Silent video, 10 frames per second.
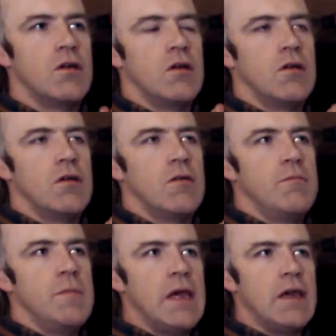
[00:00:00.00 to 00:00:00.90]

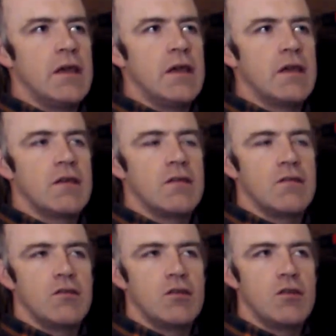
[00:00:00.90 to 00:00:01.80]
make the
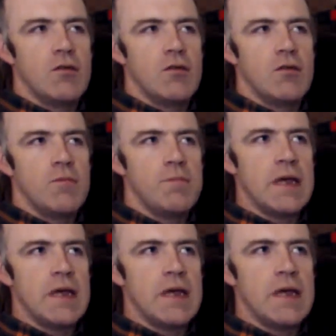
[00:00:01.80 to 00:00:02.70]
best of it,
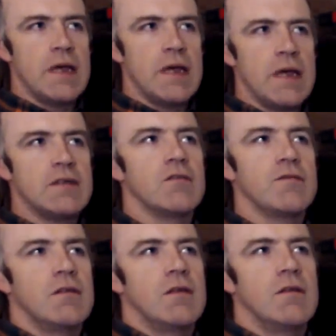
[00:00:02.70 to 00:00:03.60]
then you
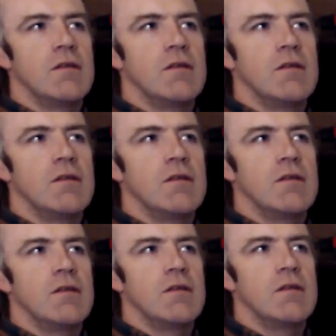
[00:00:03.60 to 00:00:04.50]
put it really in
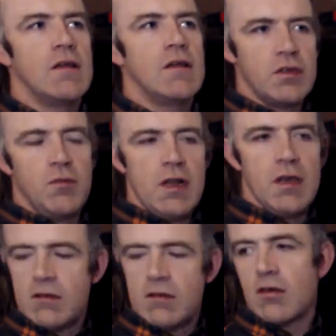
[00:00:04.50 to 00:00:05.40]
the concrete
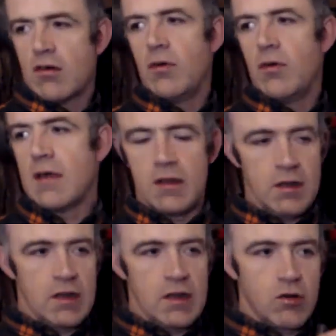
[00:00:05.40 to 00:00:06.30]
and connect it
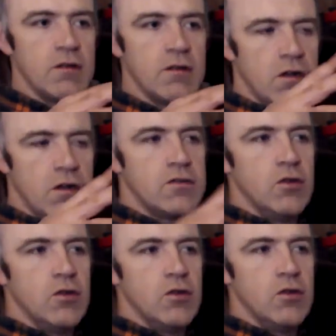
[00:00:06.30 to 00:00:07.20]
also with the
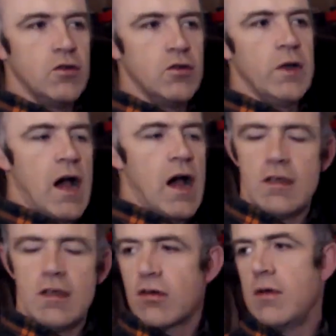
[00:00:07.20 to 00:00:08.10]
iron in the
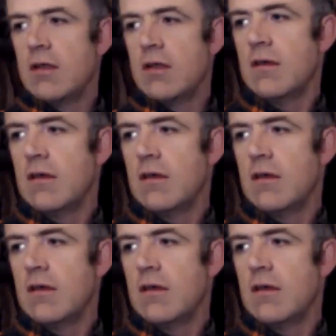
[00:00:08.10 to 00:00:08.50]
concrete. Yes.